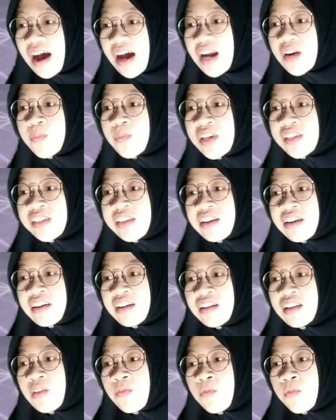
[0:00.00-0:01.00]
are
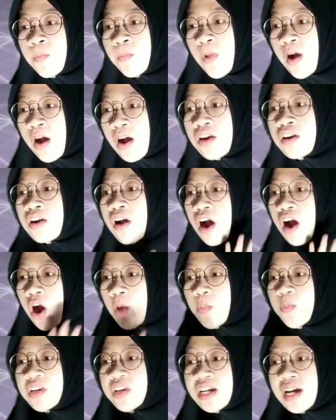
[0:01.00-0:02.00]
basically 4
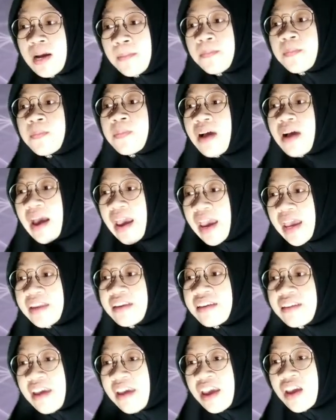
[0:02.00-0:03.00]
of them,
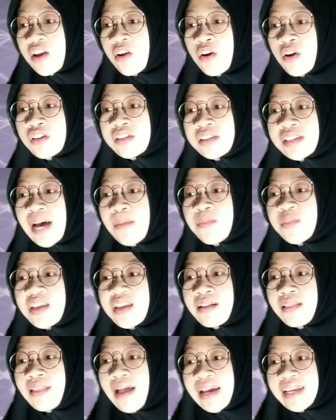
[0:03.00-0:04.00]
and they go
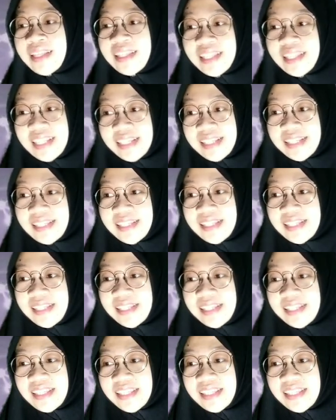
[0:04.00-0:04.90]
something like this.